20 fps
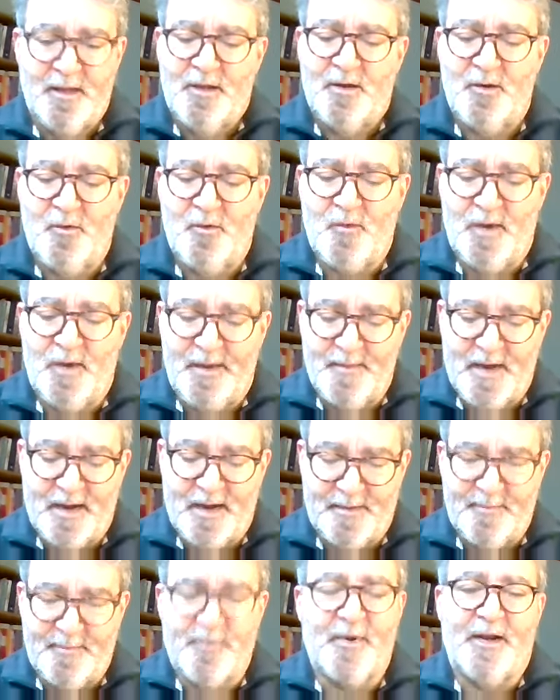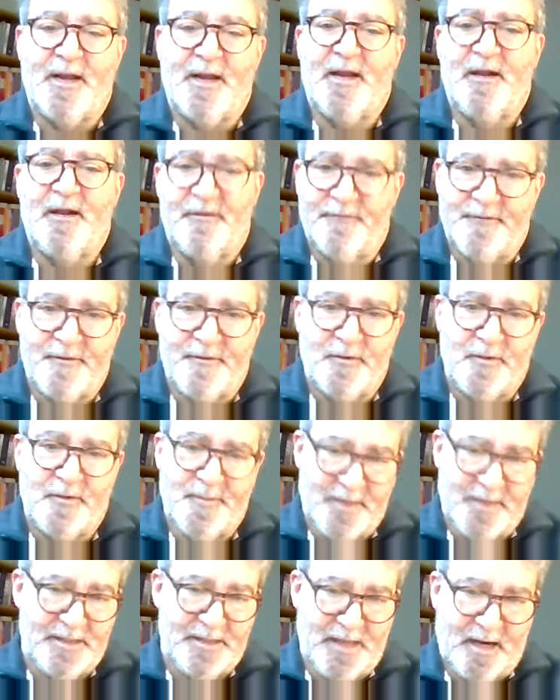who we might bring in for
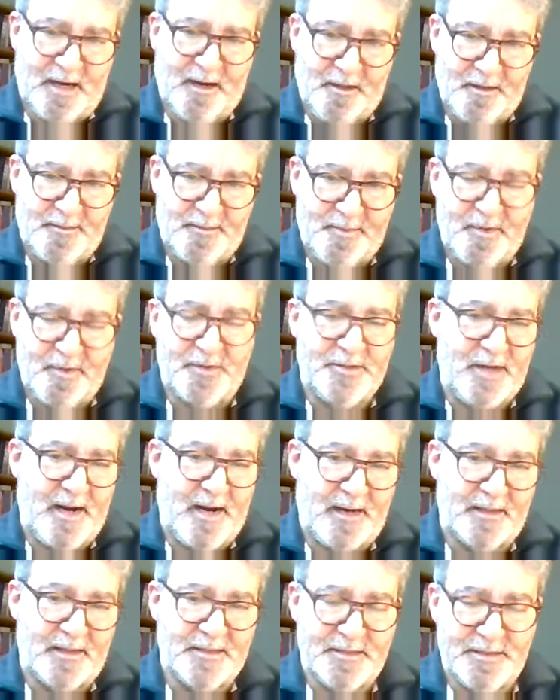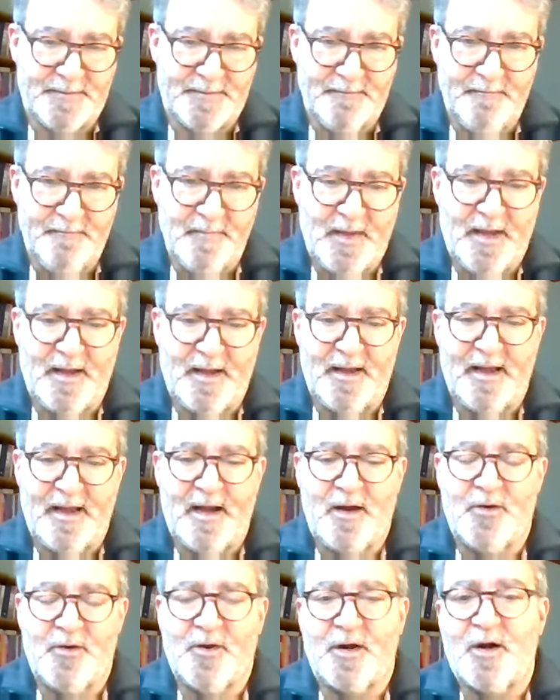particular projects
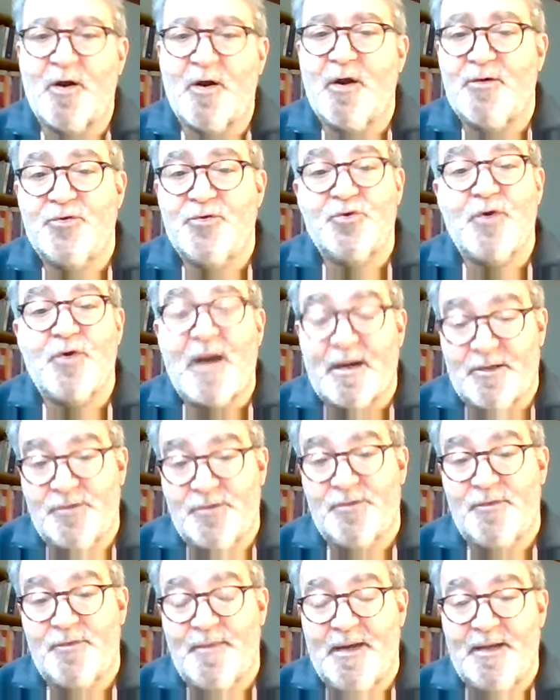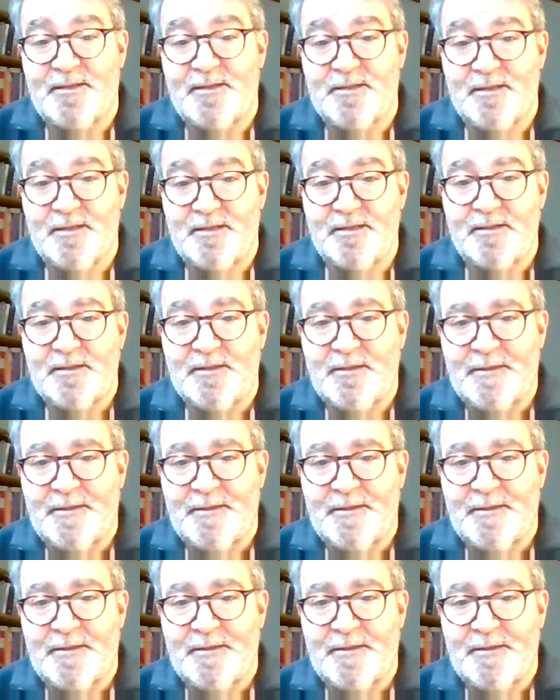on a contractual basis.